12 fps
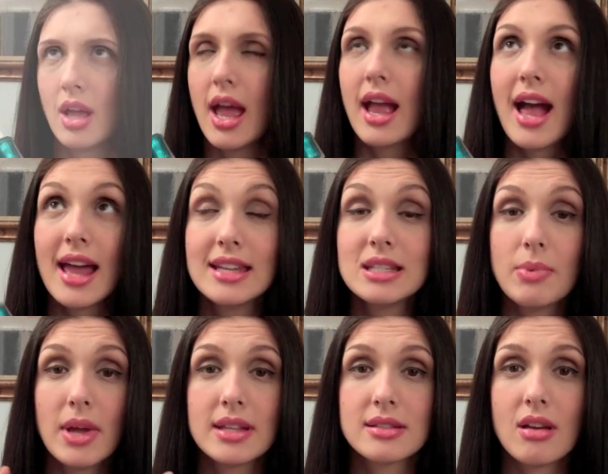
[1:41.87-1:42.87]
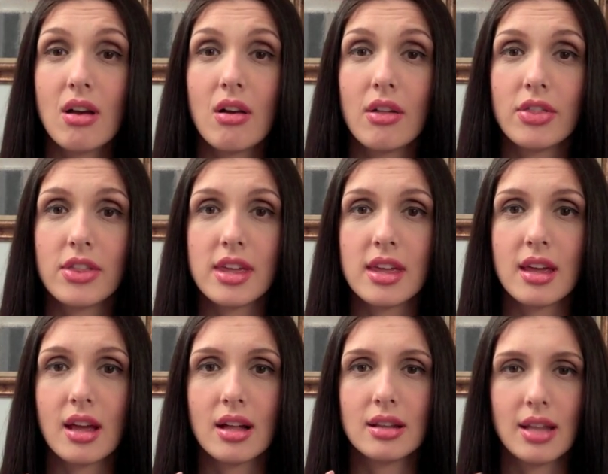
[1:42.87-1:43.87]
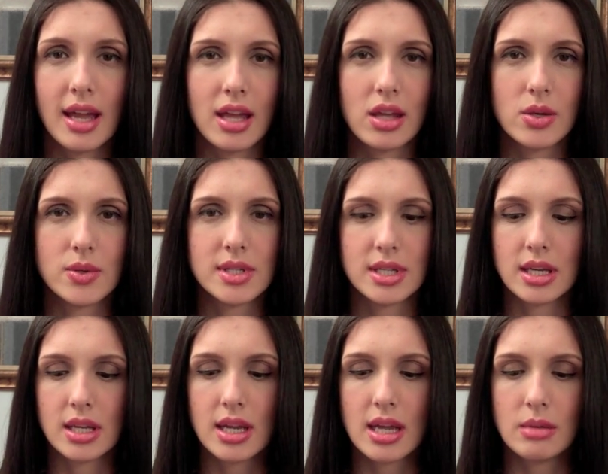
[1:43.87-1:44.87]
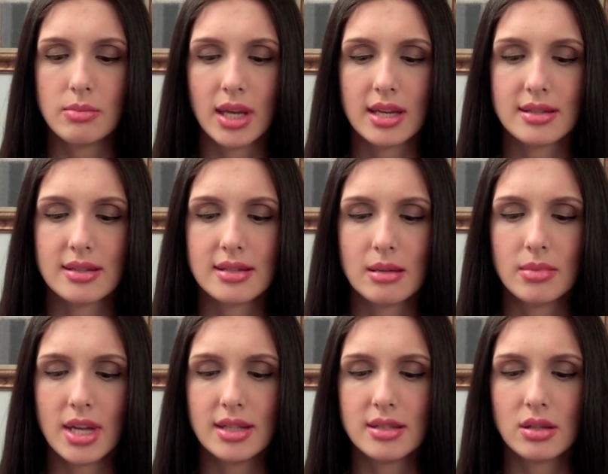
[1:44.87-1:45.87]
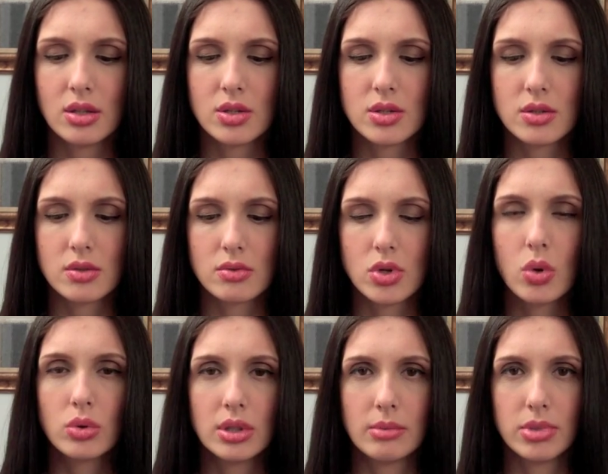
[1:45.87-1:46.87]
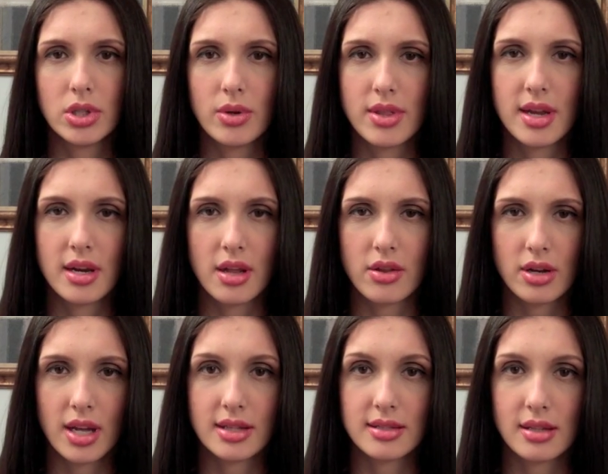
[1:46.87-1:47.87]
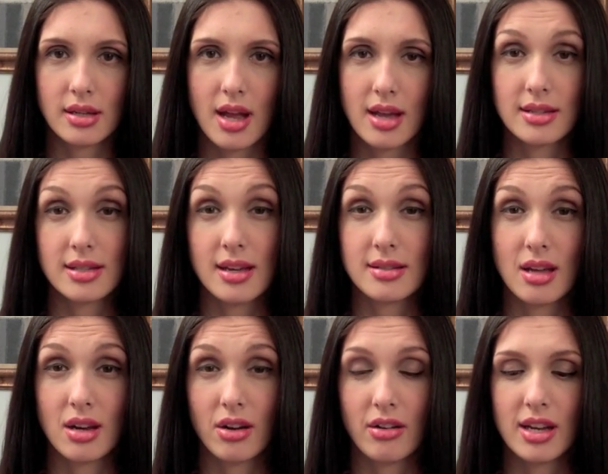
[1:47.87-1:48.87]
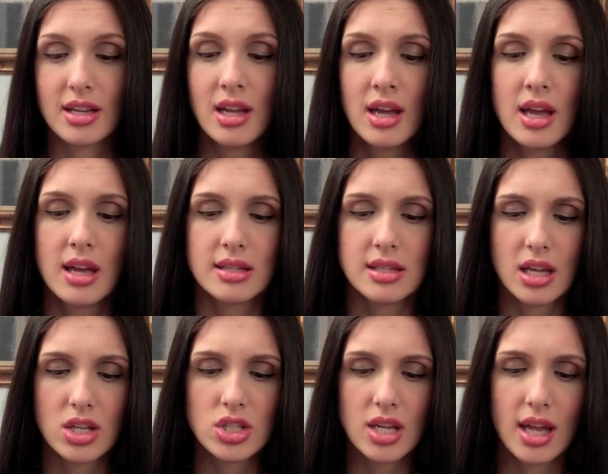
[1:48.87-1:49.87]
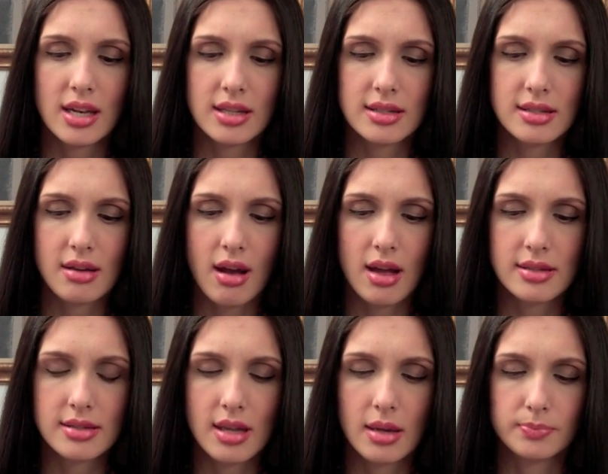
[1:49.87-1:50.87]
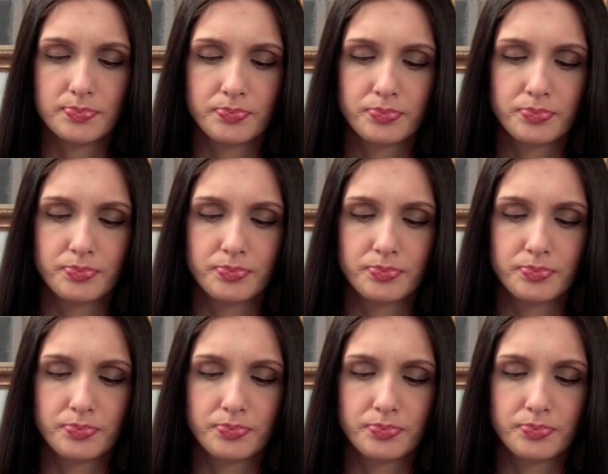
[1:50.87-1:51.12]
It kind of depends on the light you see it in, because in some lights it looks totally blue and then in other lights it kind of takes on a green tinge, and it's got some